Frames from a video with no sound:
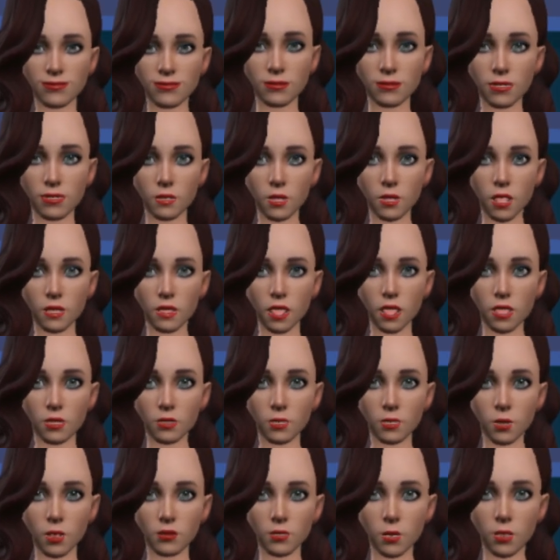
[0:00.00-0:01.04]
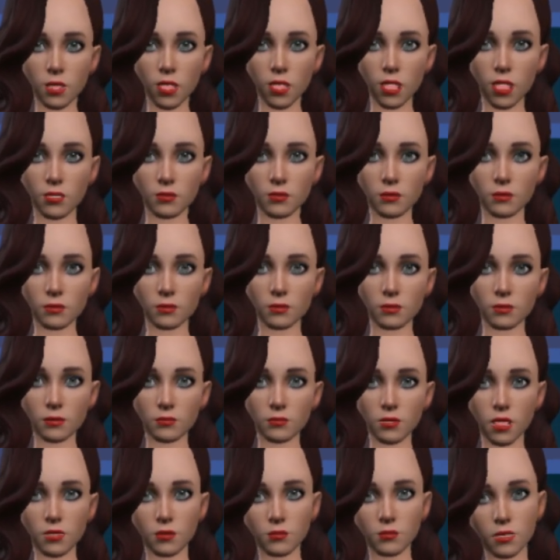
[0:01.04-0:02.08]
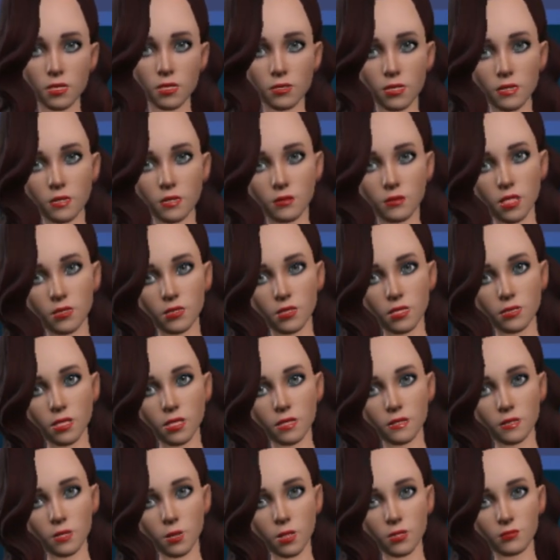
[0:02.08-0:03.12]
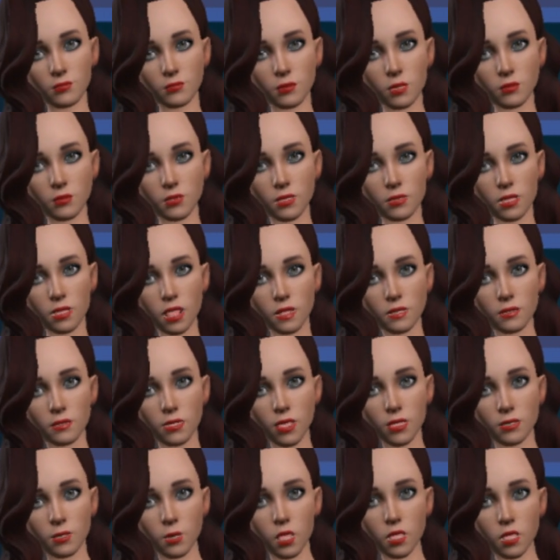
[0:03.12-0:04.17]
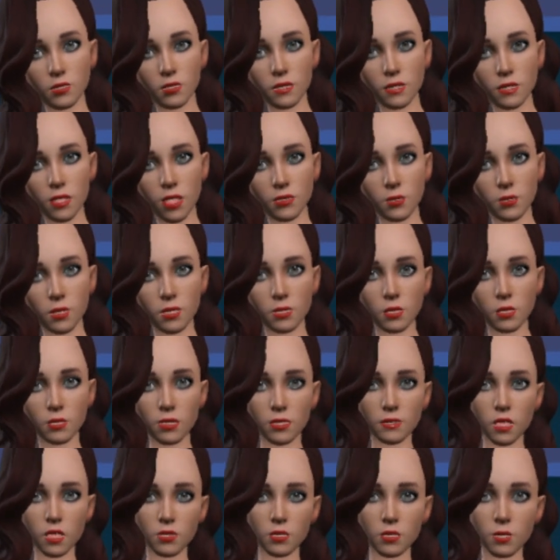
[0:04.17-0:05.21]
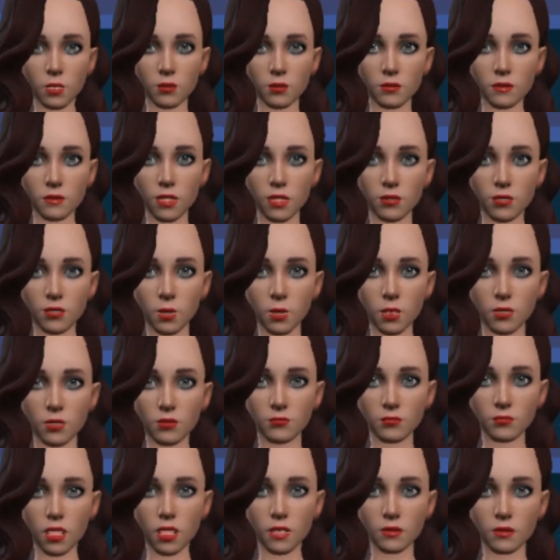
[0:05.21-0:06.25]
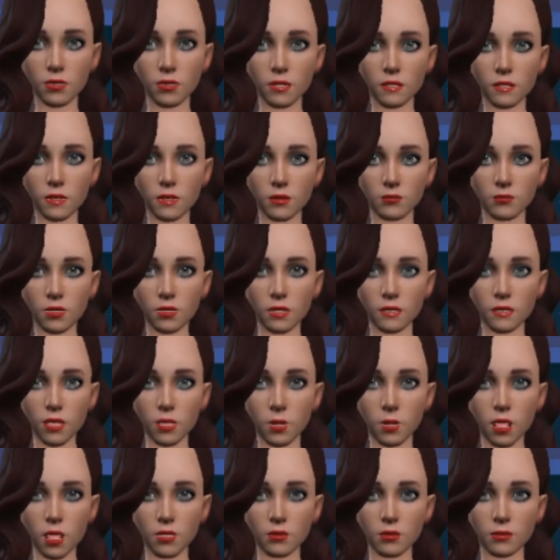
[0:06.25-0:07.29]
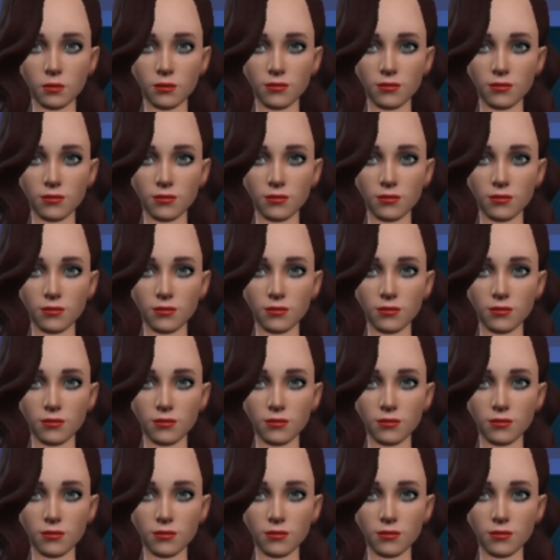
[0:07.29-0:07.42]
That's a valid concern manipulating a politician's image or words could potentially lead to misinformation and harm their reputation.